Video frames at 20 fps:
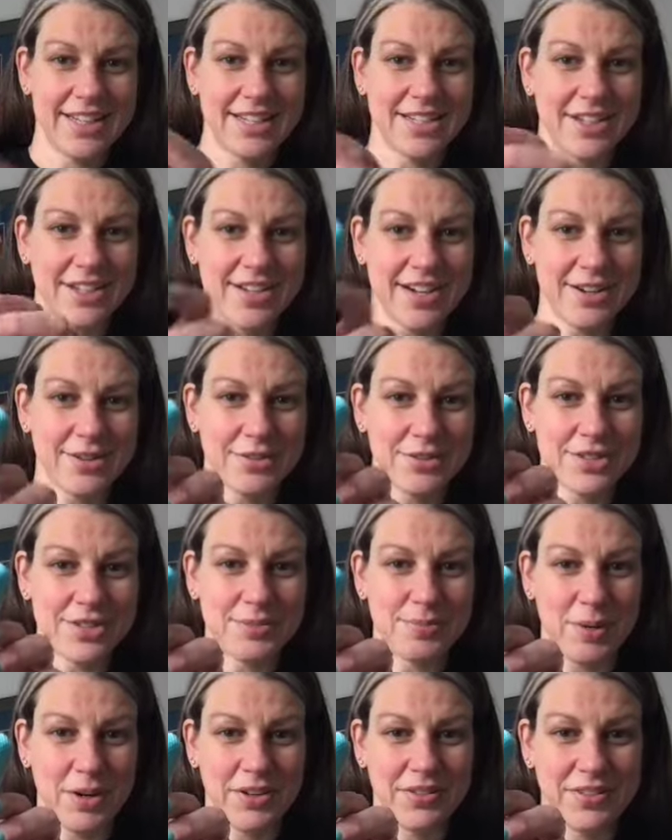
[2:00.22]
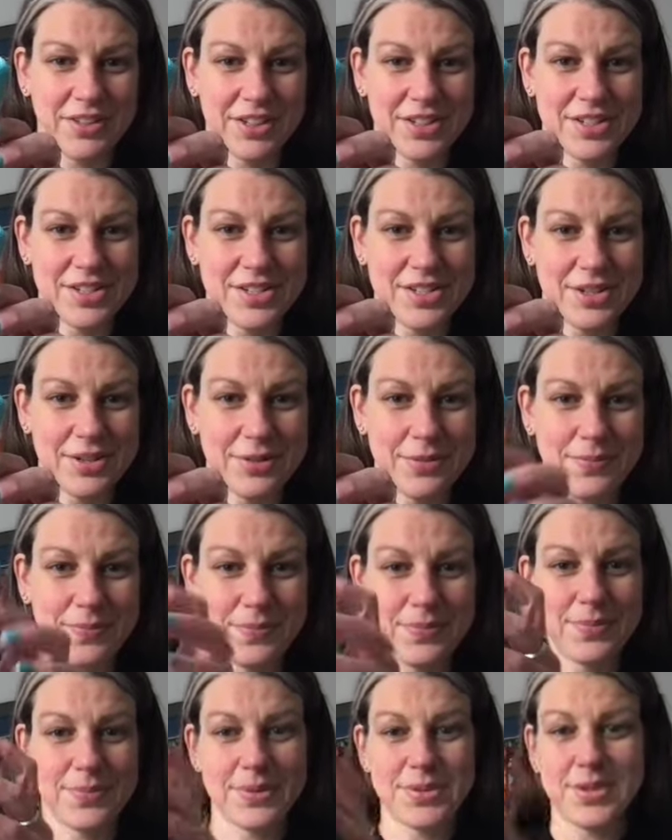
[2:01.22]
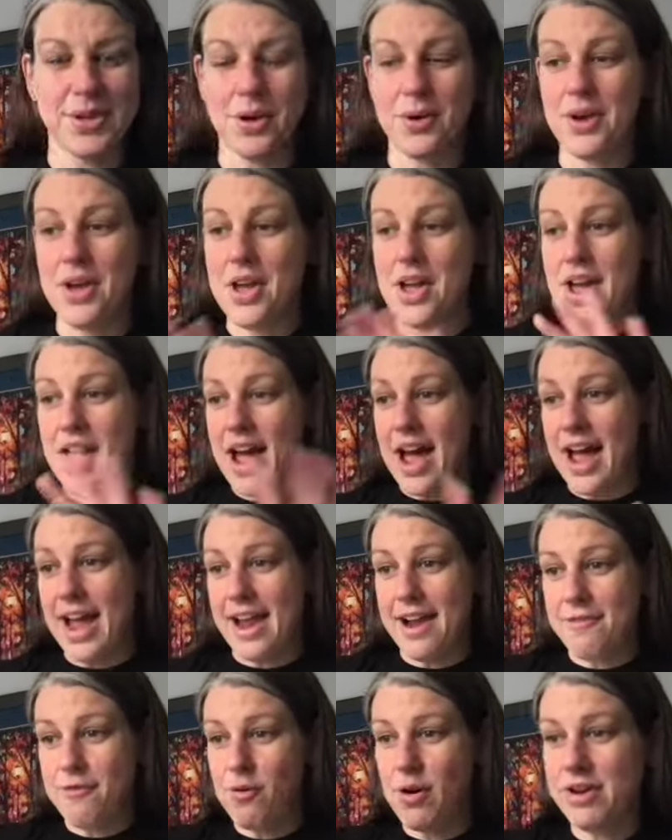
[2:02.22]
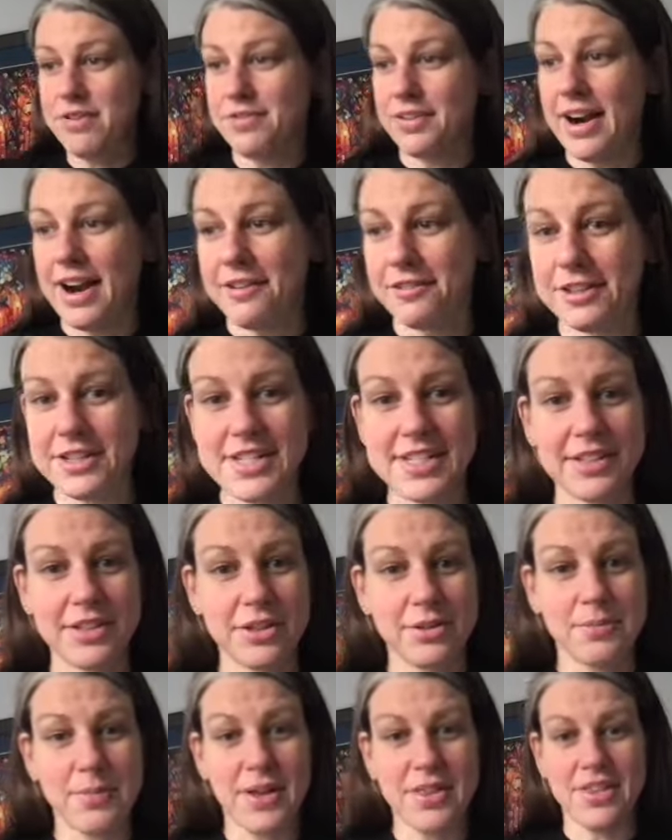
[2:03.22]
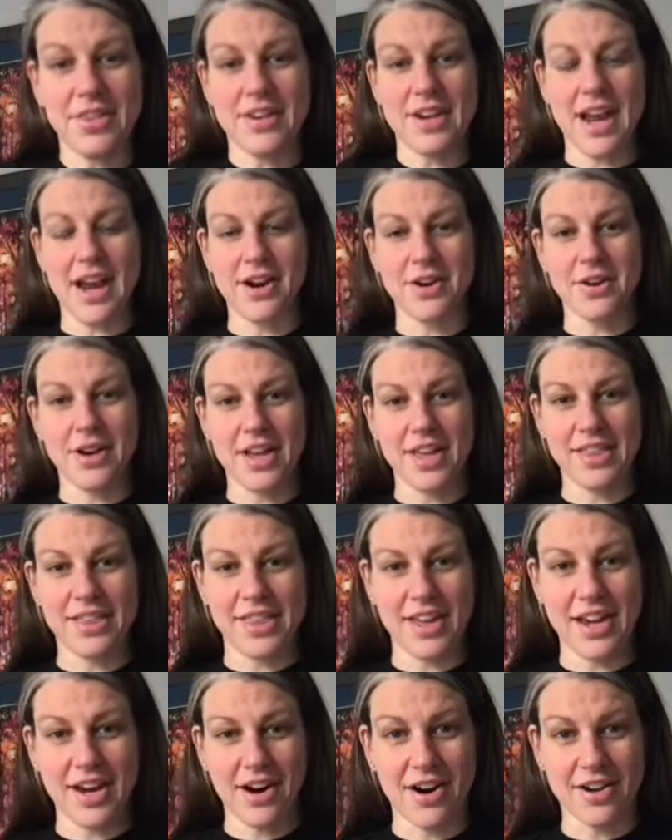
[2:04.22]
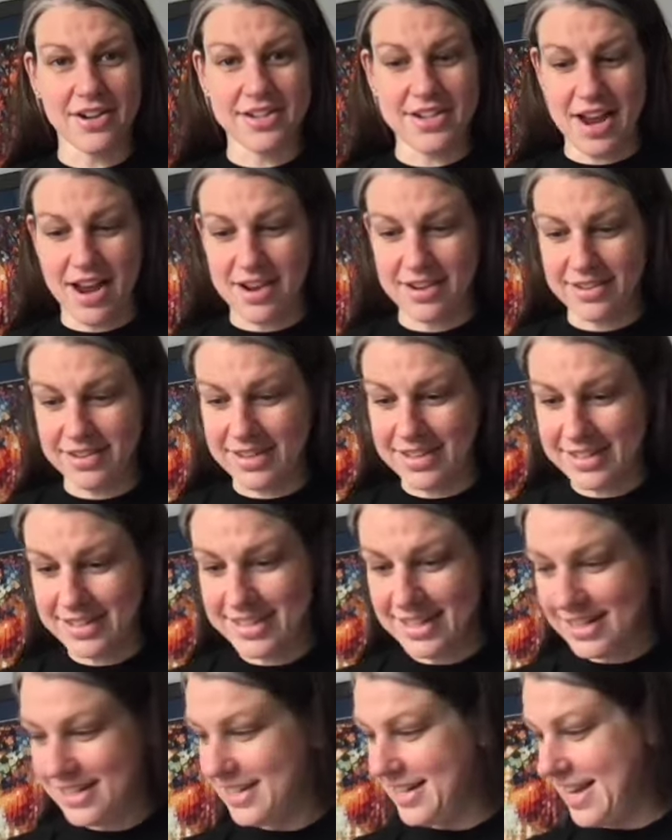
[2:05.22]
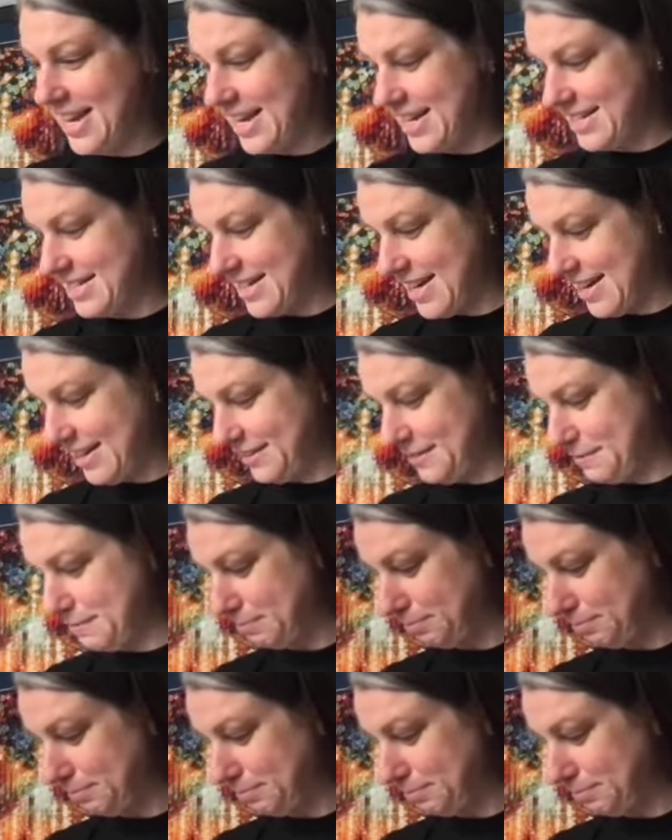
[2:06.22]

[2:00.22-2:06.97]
turned out just perfect too. So I have one for every single month now. They are done and done.